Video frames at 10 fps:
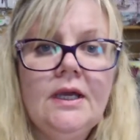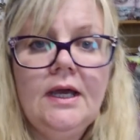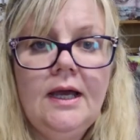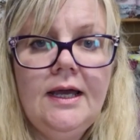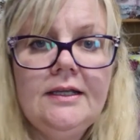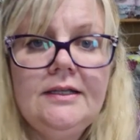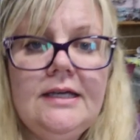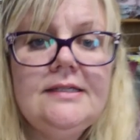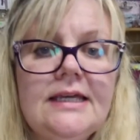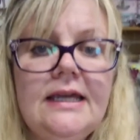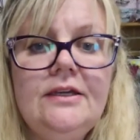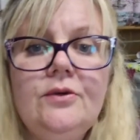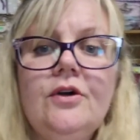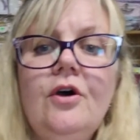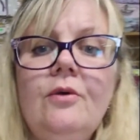And let's get your
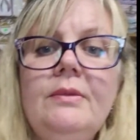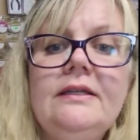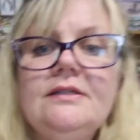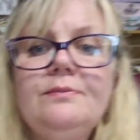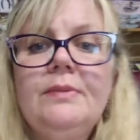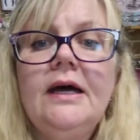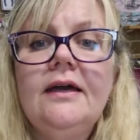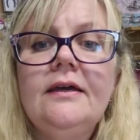comments back.